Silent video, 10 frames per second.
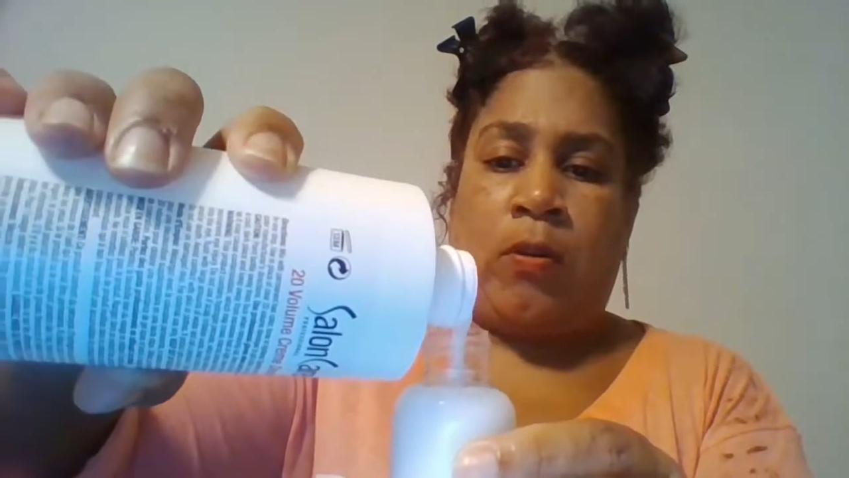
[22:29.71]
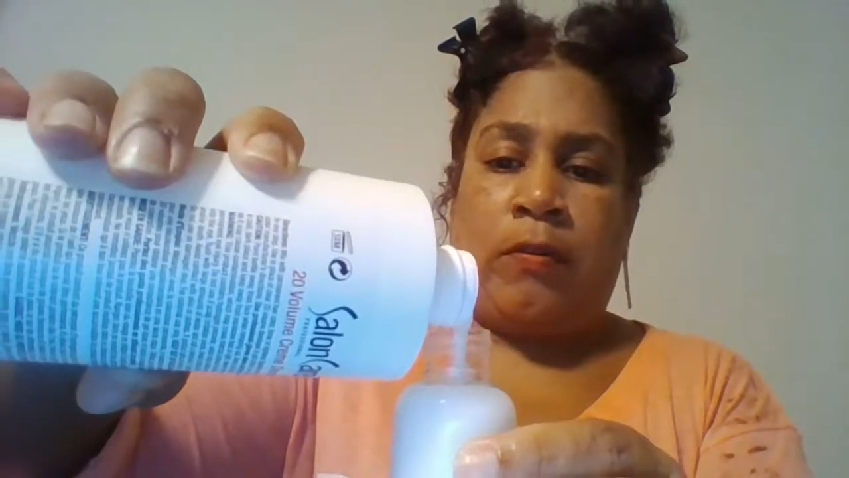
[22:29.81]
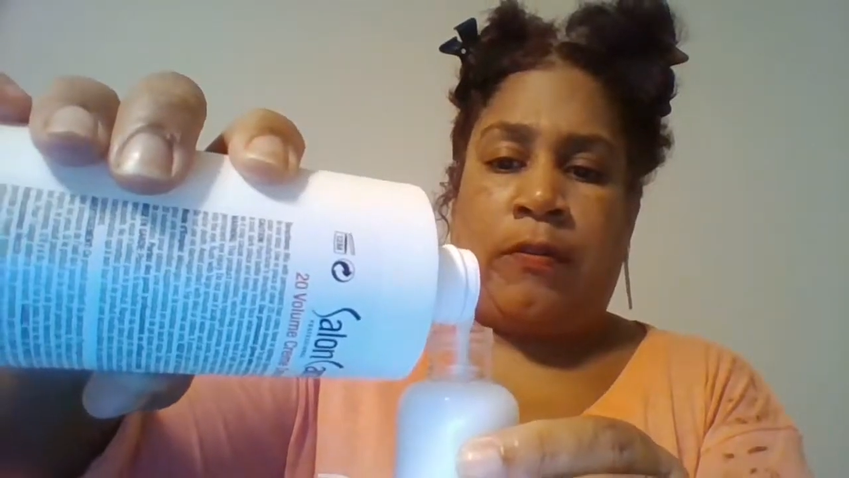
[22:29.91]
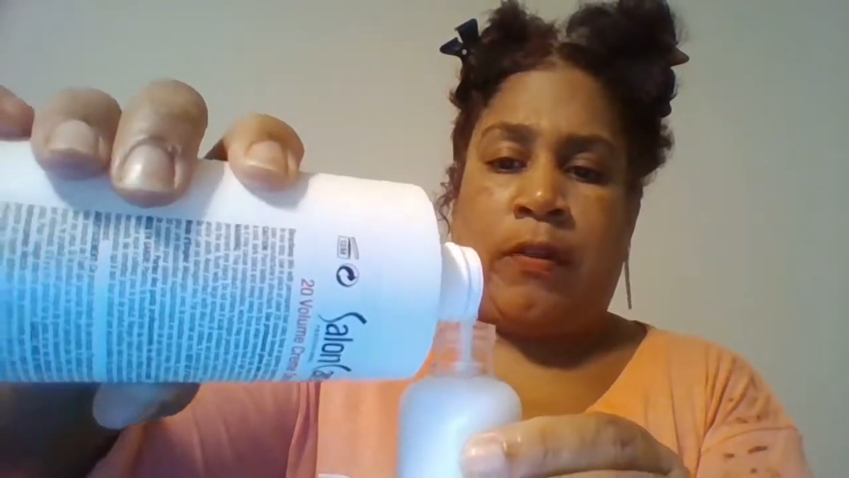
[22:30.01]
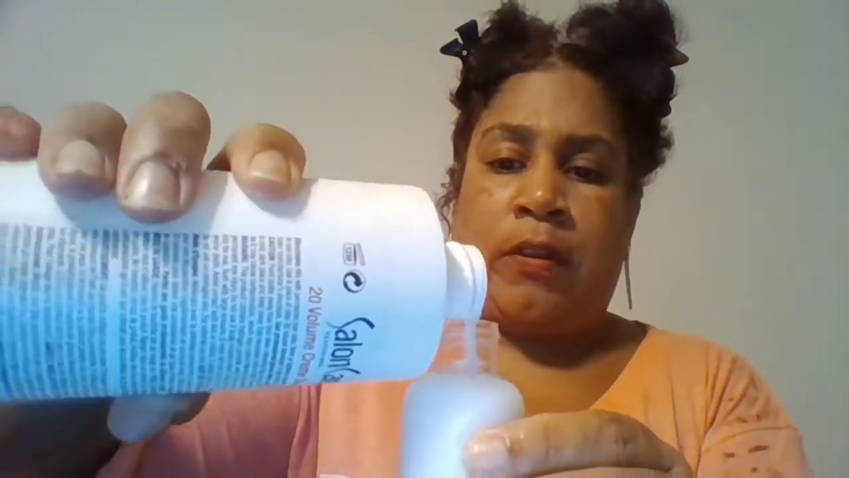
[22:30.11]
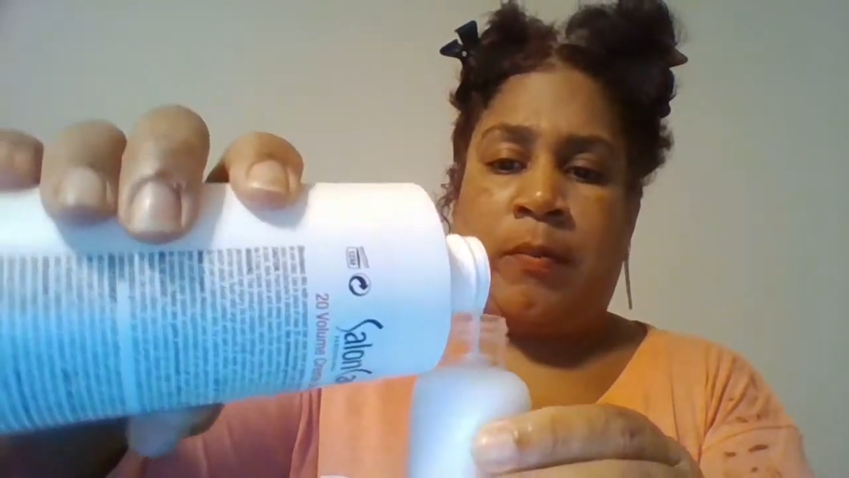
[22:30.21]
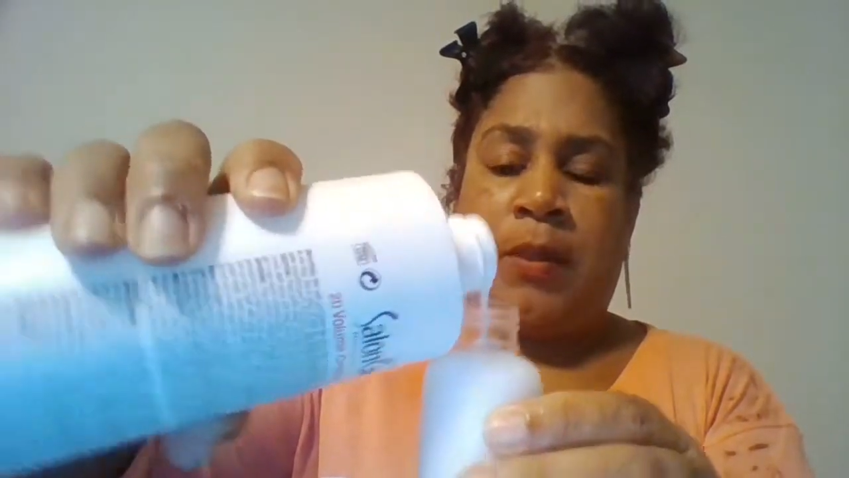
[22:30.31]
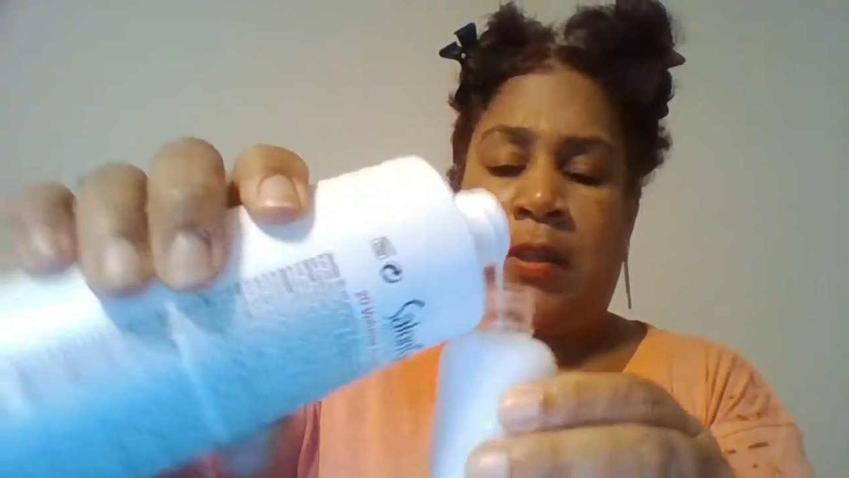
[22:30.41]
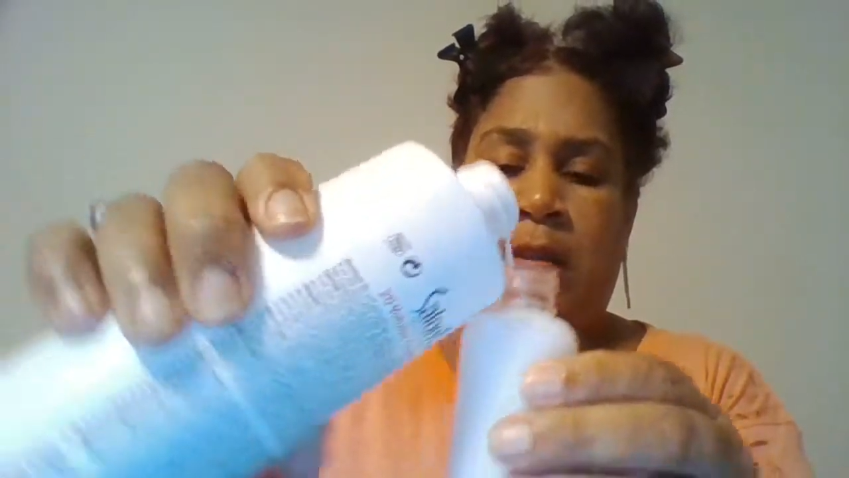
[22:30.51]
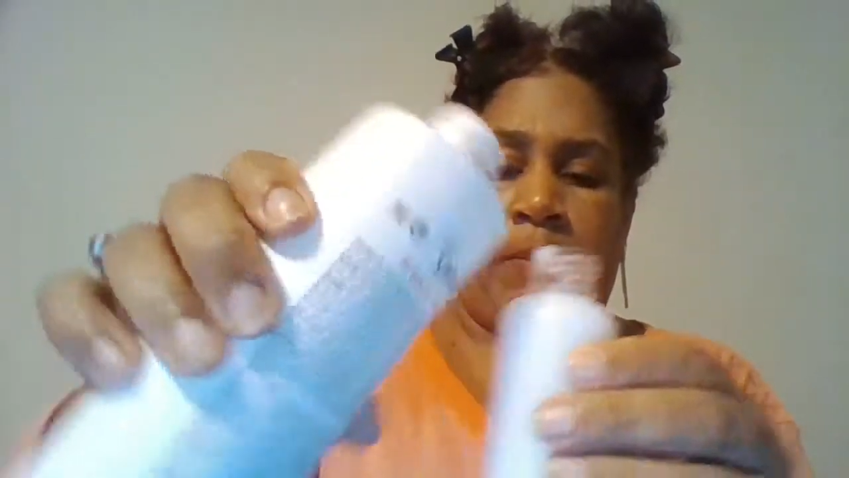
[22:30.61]
in front of
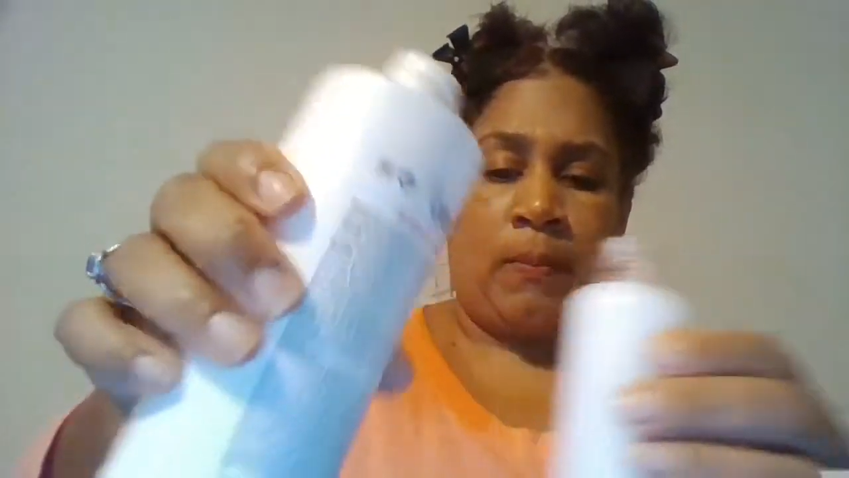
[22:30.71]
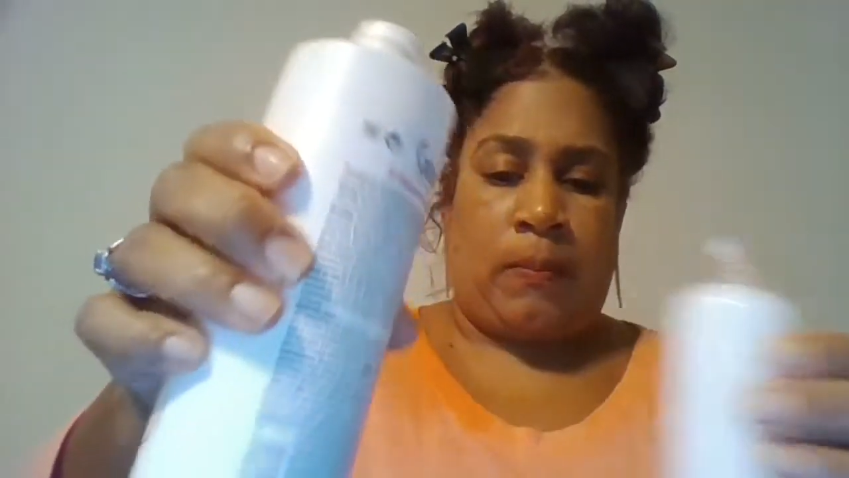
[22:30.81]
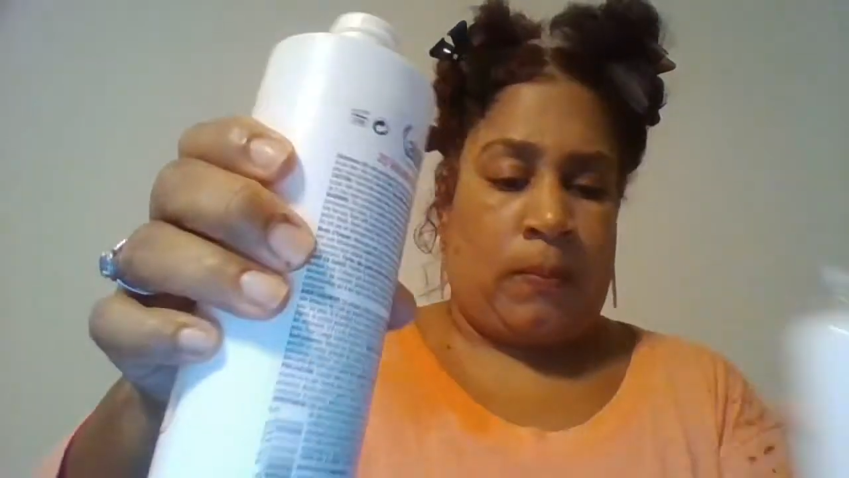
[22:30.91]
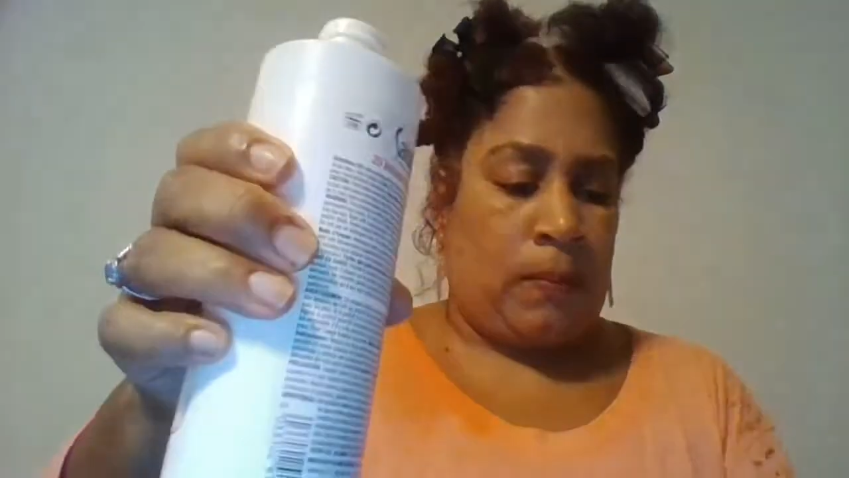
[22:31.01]
me,